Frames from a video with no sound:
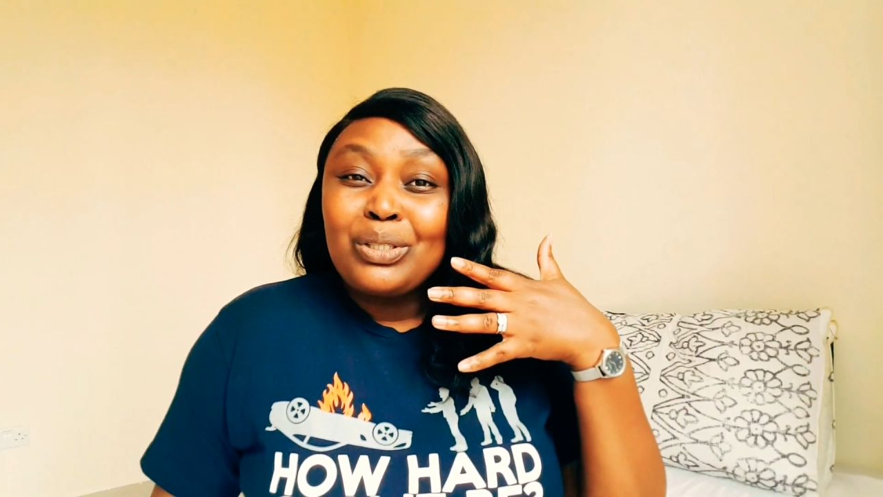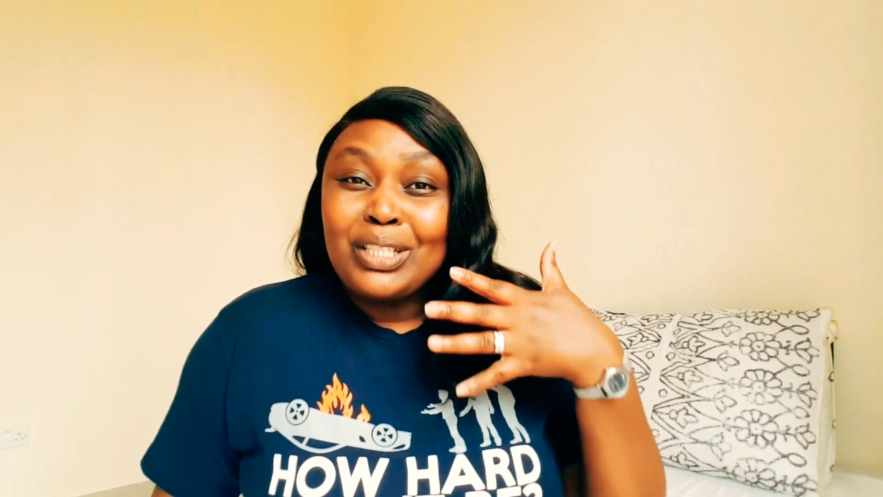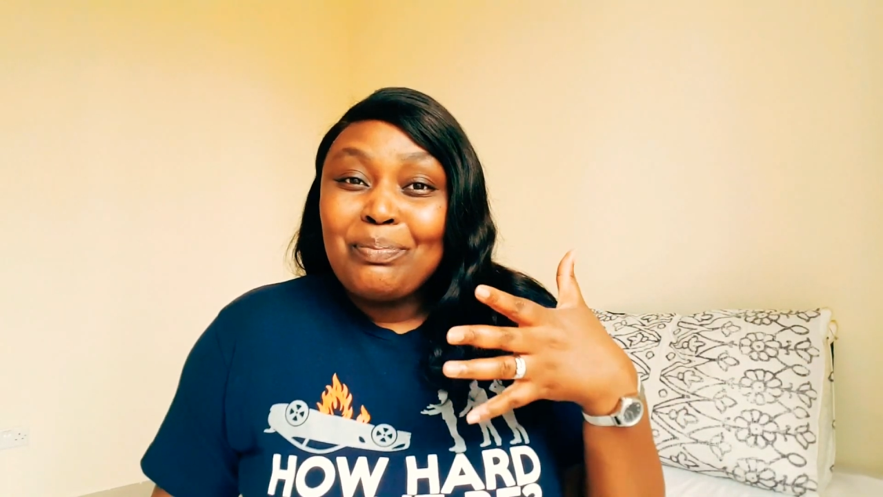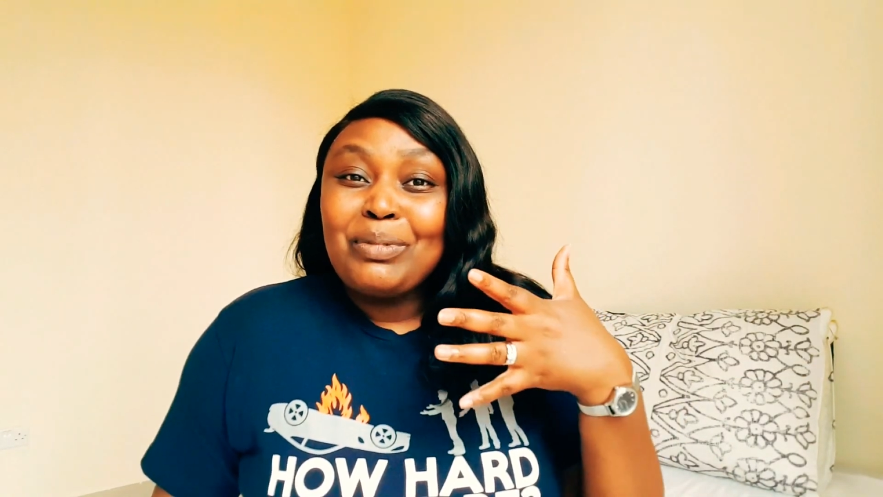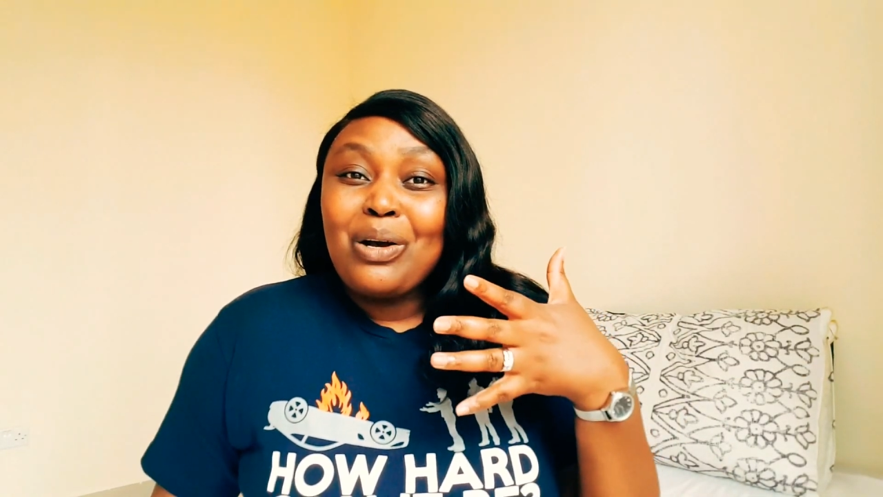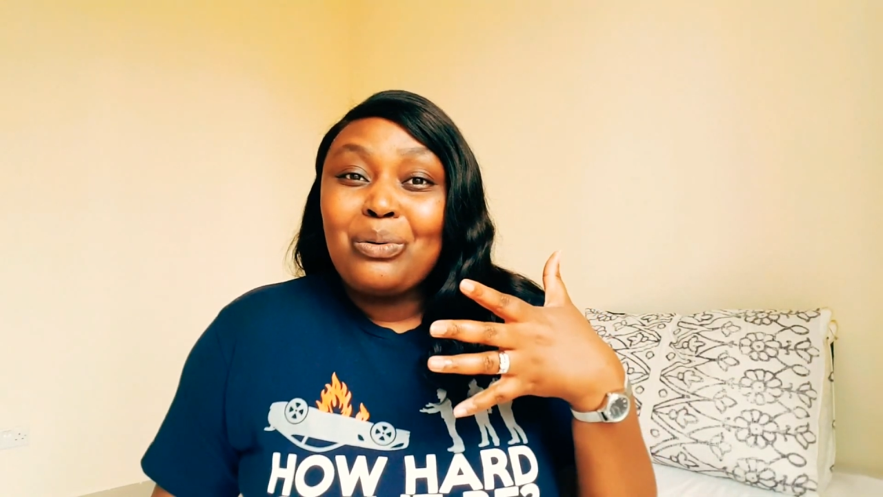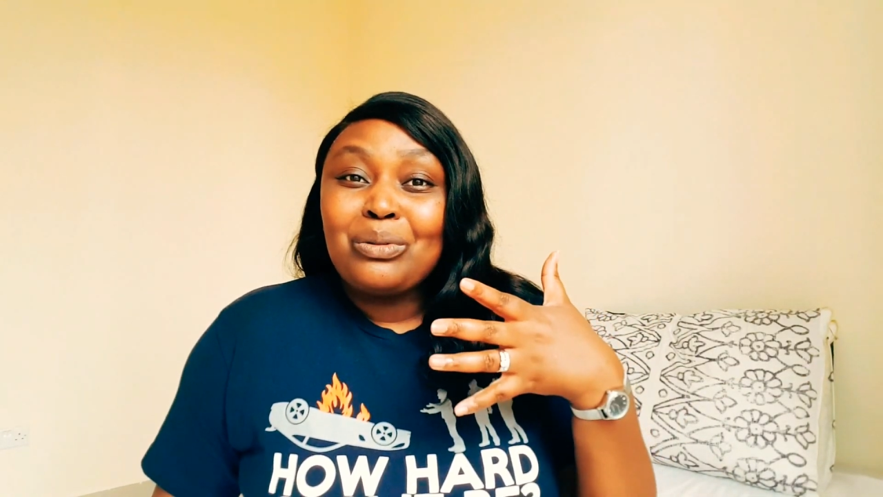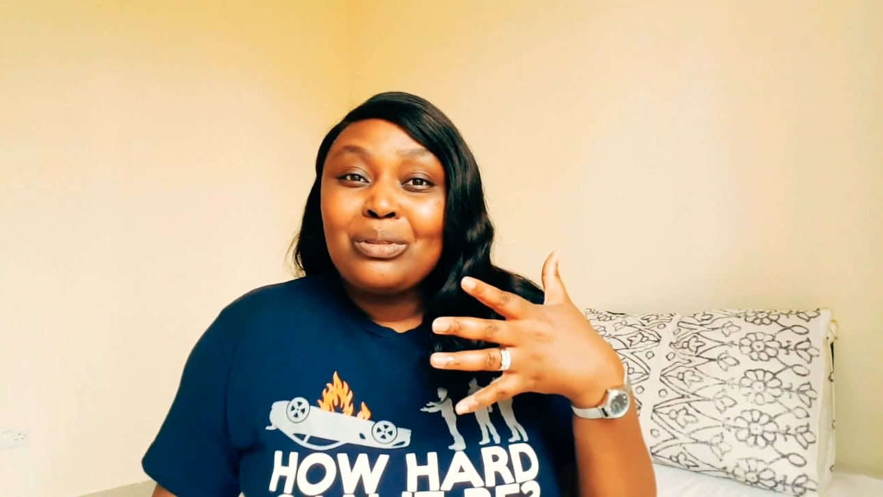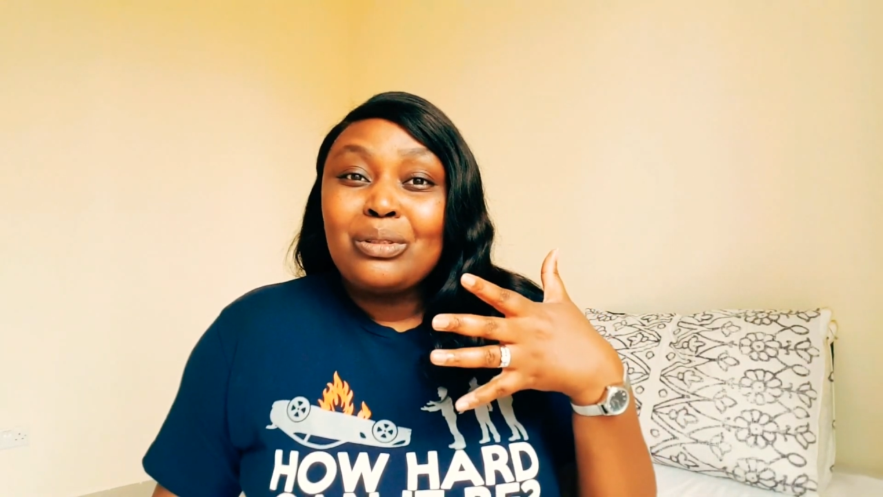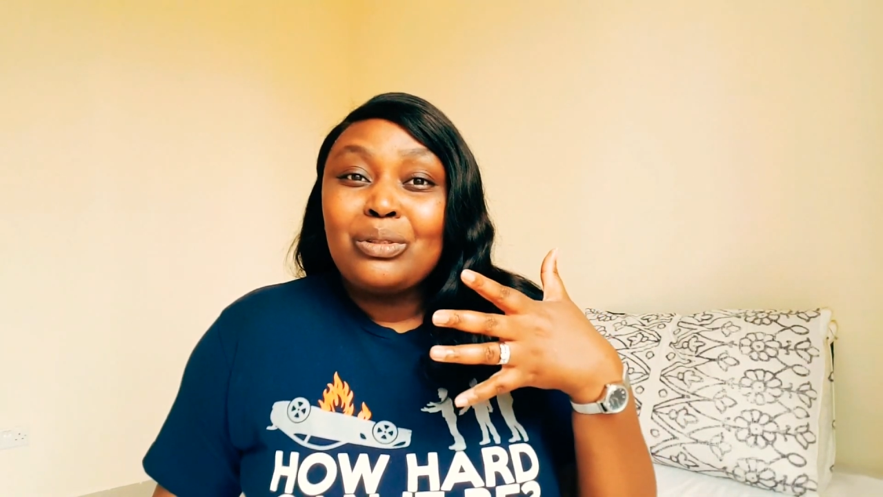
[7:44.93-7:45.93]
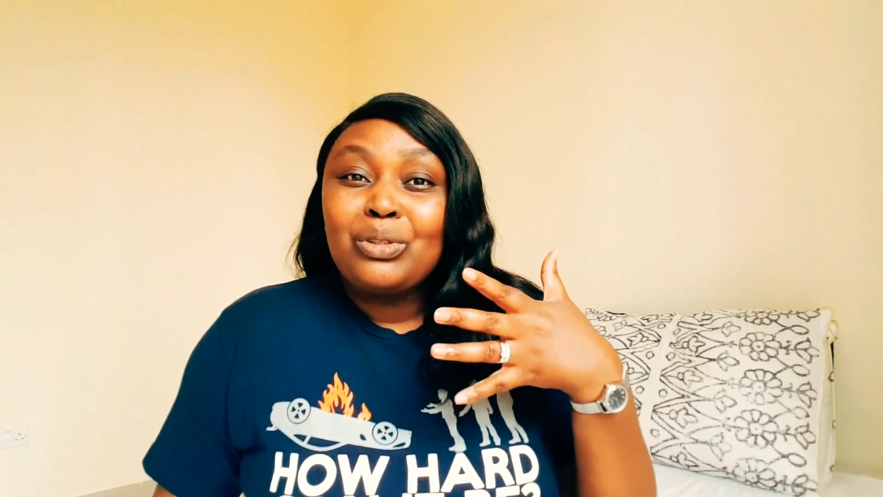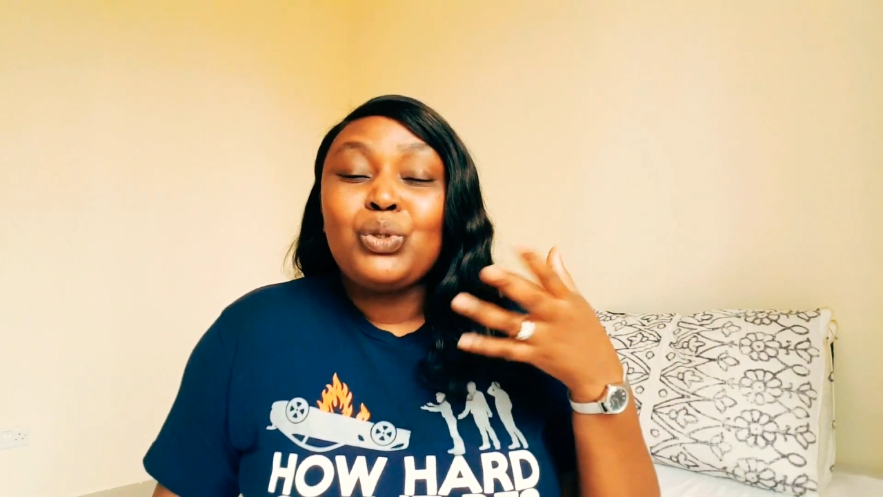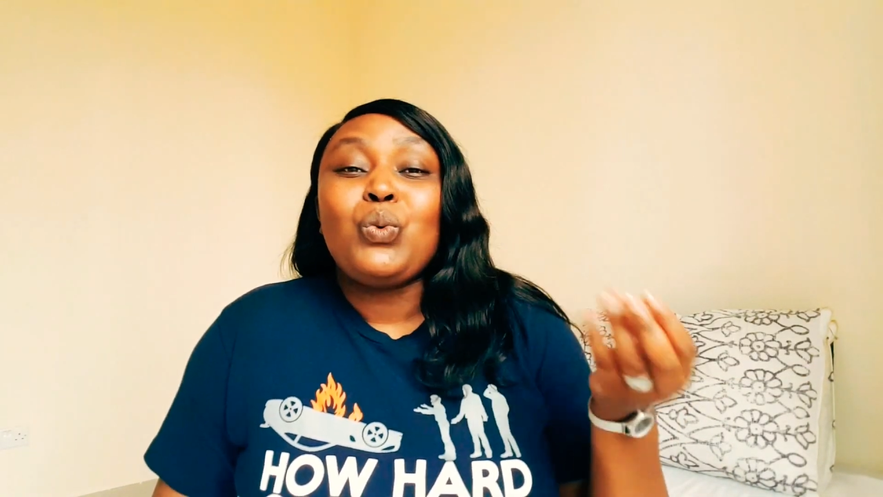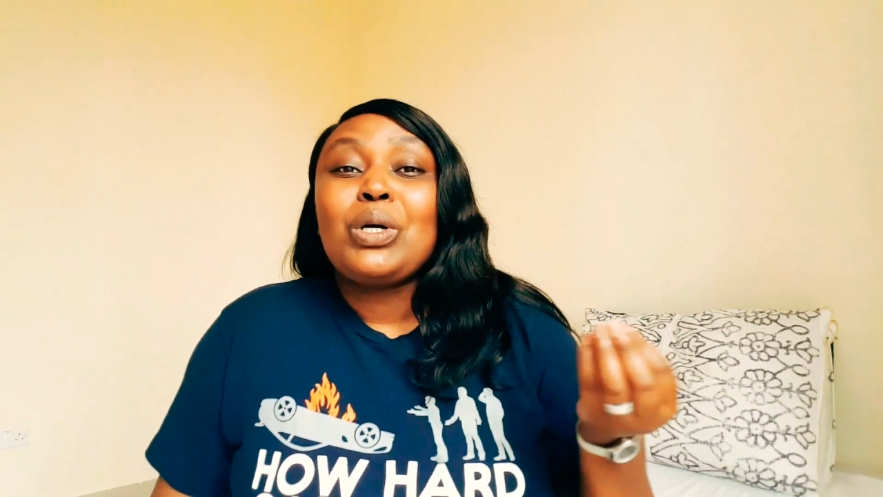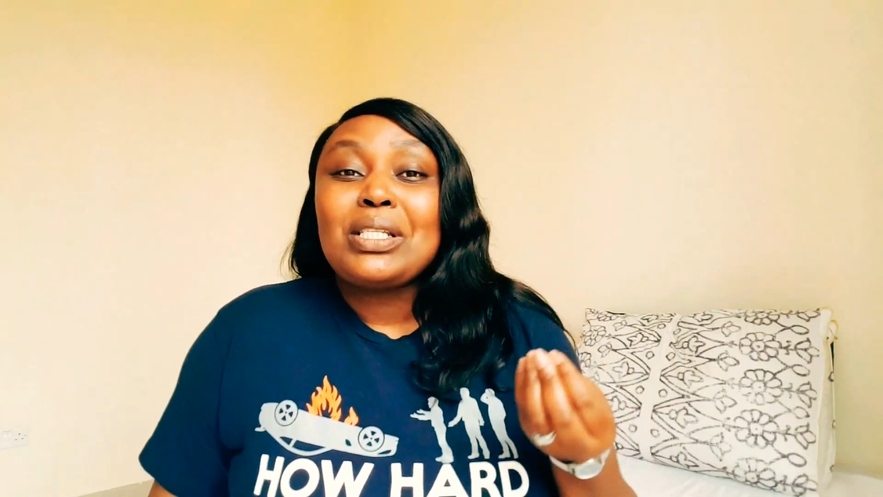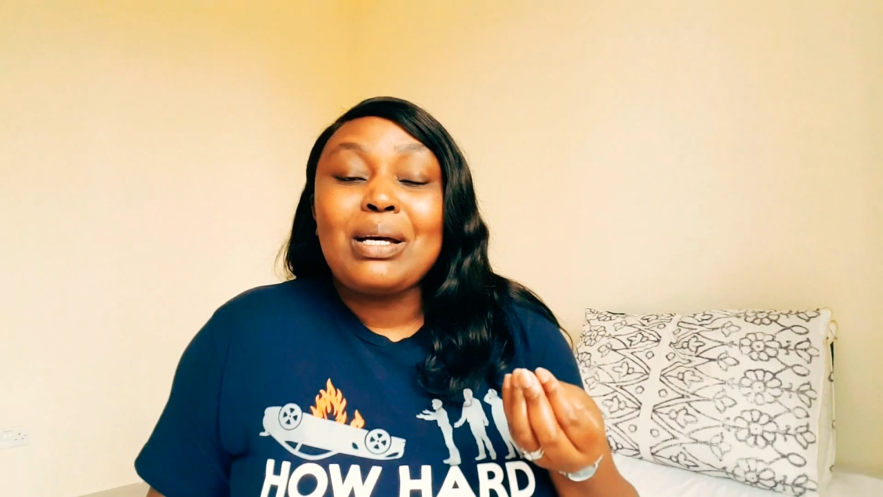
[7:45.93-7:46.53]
deep down, you want